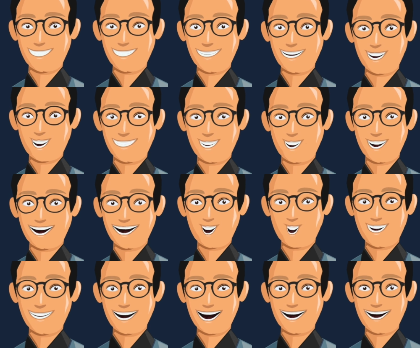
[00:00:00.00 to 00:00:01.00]
Remove
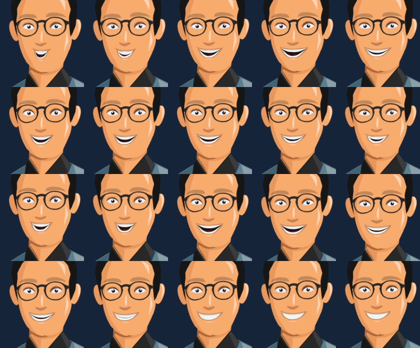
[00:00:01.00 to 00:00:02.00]
superfluous
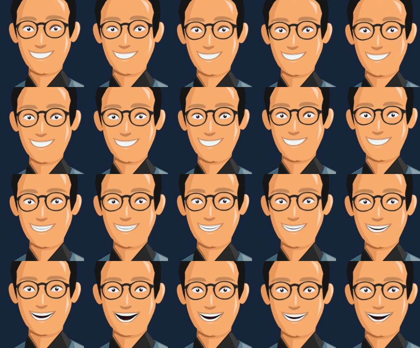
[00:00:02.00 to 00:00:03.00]
content.
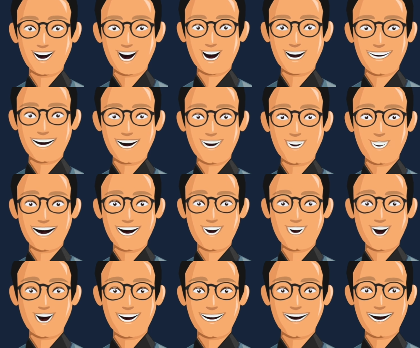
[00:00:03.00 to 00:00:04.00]
Fix formatting
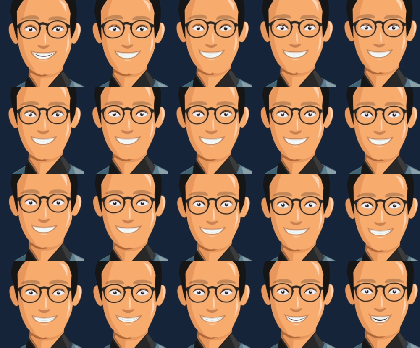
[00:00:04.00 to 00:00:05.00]
issues.
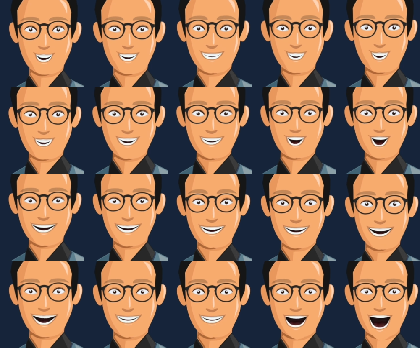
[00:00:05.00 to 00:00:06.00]
Remove
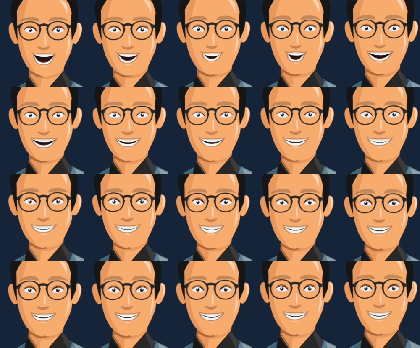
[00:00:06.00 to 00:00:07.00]
duplicate content.
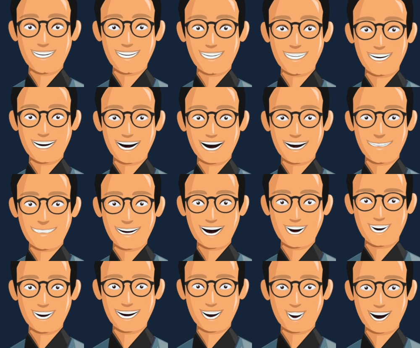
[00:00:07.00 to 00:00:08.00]
Add
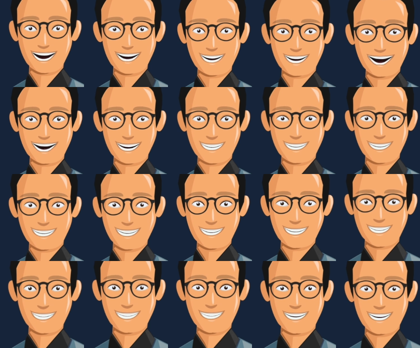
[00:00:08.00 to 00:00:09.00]
meta tags.
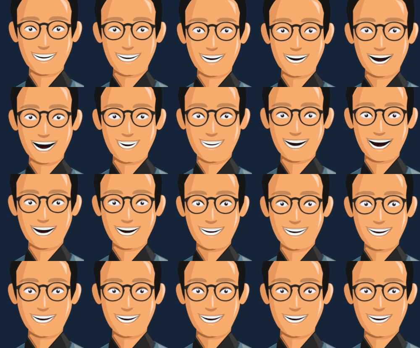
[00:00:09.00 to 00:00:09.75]
Update